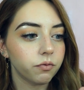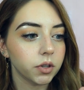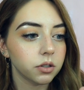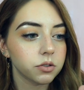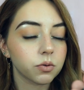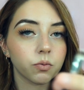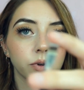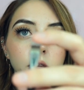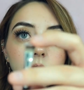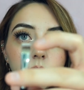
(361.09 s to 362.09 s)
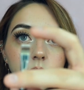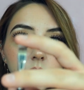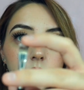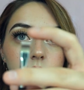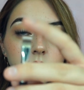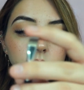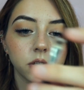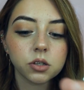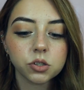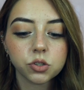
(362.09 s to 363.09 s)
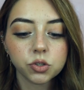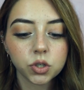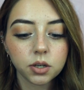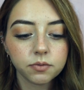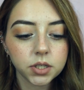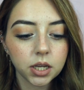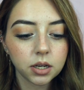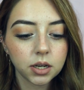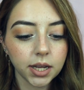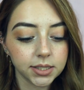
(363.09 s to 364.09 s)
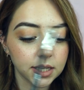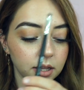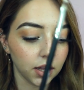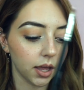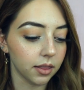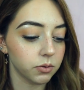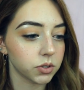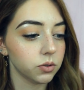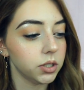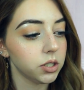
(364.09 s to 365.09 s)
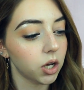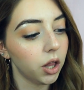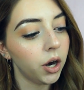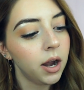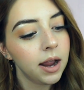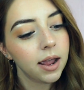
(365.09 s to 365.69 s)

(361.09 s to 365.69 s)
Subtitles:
feels really soft and nice, and again, that was only $1,